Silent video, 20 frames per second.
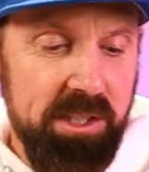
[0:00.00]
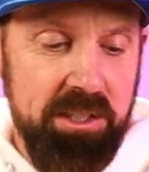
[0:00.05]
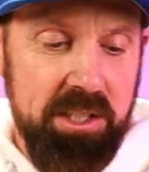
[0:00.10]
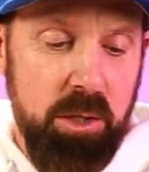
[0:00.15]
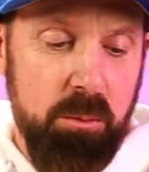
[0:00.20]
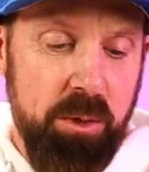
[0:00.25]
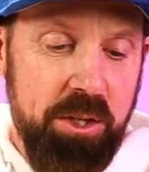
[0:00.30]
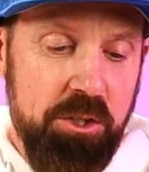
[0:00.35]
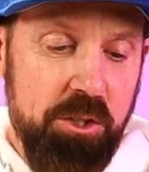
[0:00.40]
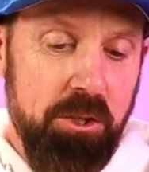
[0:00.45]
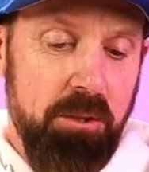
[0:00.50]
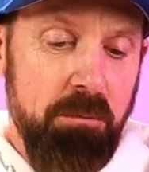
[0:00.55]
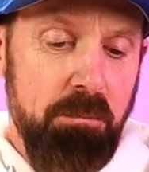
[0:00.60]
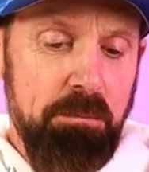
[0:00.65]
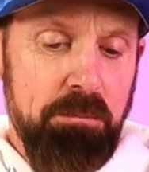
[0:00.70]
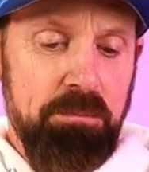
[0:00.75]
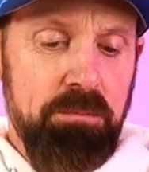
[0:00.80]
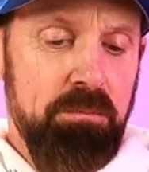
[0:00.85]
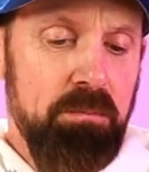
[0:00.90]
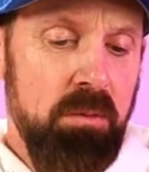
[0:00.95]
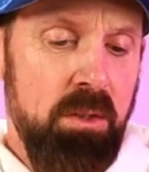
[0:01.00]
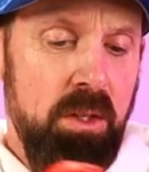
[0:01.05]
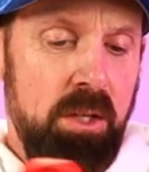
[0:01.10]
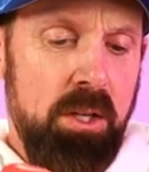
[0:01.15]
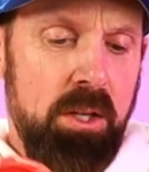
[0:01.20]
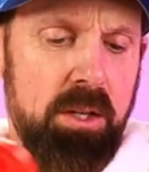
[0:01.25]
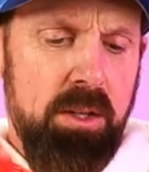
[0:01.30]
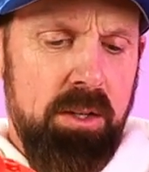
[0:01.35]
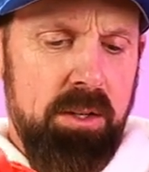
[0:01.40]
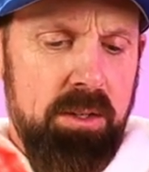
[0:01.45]
on the original
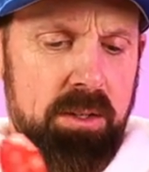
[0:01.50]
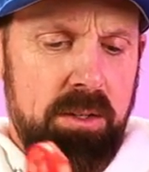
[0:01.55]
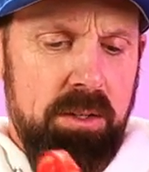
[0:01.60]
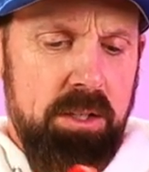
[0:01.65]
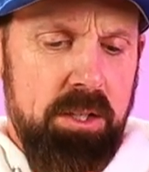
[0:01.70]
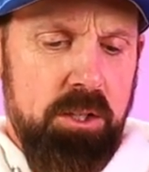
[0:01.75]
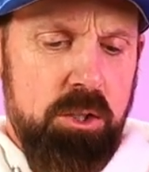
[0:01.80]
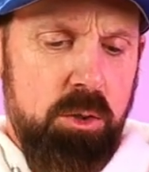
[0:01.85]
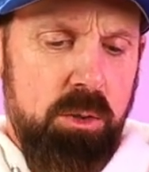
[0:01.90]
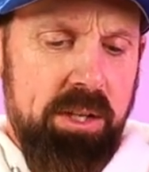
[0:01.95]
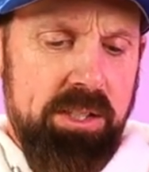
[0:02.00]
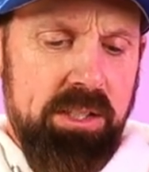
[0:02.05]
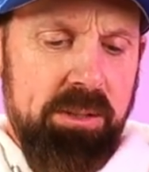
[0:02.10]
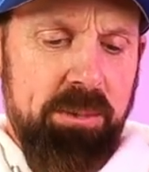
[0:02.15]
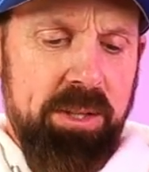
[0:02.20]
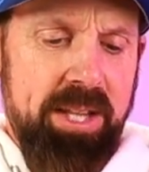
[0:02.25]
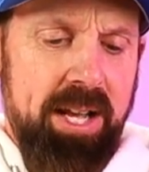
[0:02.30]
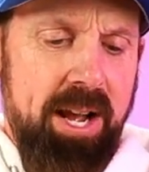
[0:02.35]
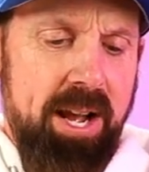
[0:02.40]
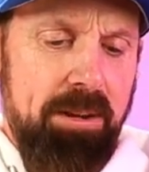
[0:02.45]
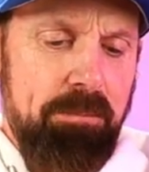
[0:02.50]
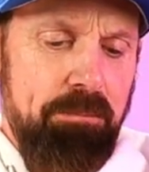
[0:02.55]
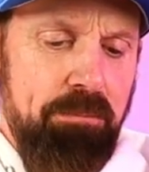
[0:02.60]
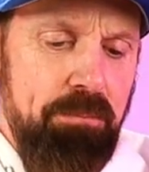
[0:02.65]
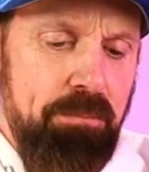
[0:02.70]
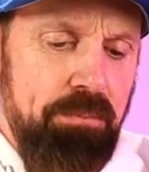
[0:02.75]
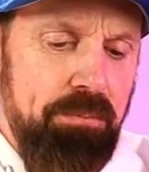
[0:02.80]
and try some of that.